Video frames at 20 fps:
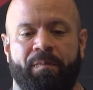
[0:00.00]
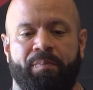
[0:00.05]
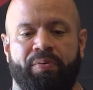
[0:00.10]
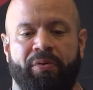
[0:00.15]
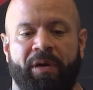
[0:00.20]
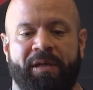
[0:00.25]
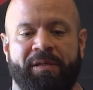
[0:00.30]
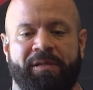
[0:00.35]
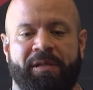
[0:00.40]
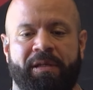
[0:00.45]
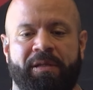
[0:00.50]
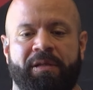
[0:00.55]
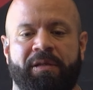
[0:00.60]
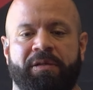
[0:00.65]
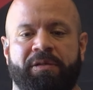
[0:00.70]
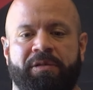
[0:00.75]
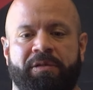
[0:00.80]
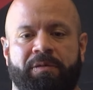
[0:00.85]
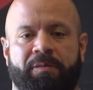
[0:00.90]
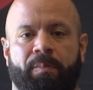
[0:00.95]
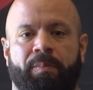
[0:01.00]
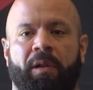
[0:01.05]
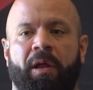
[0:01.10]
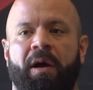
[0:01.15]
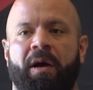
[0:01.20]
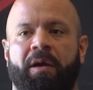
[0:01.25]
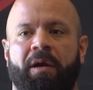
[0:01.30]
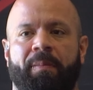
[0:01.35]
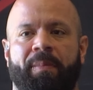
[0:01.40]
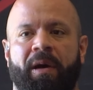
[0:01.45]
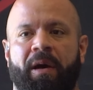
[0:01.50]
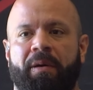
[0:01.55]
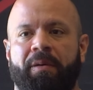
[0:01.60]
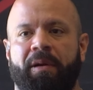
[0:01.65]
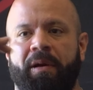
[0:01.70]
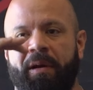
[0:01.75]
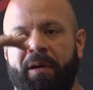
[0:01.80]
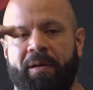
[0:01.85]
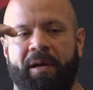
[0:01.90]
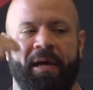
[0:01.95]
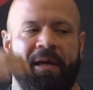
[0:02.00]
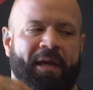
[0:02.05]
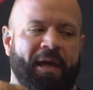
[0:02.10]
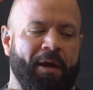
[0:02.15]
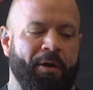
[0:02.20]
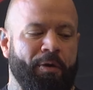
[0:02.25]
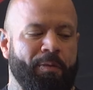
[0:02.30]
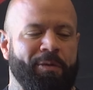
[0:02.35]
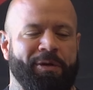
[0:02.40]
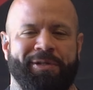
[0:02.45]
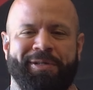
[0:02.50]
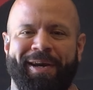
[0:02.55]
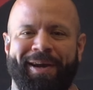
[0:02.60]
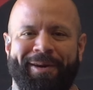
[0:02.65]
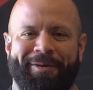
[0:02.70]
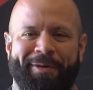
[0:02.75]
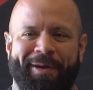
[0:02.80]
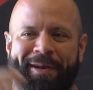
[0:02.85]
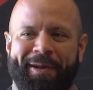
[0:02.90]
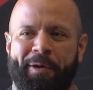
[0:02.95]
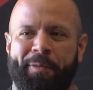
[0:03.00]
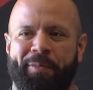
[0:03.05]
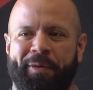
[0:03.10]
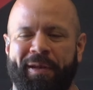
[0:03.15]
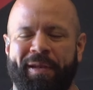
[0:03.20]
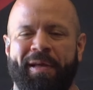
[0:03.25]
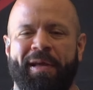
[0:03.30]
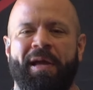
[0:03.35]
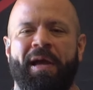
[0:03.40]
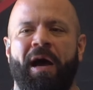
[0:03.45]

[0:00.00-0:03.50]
of pressing this block about, I can't go much higher right now, but